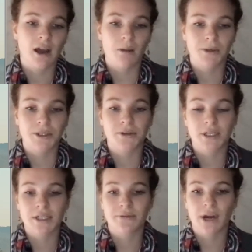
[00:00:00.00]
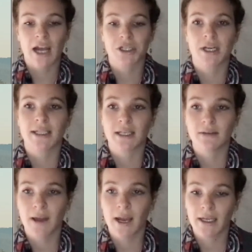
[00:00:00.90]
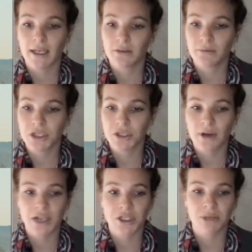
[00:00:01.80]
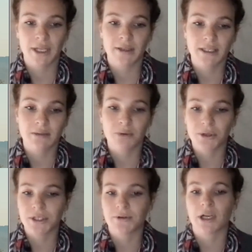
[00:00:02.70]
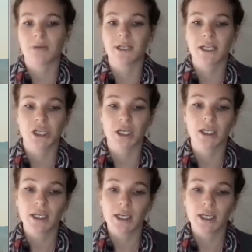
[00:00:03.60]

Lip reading: opportunities for action identified in the Regional Action Plan that support this recommendation,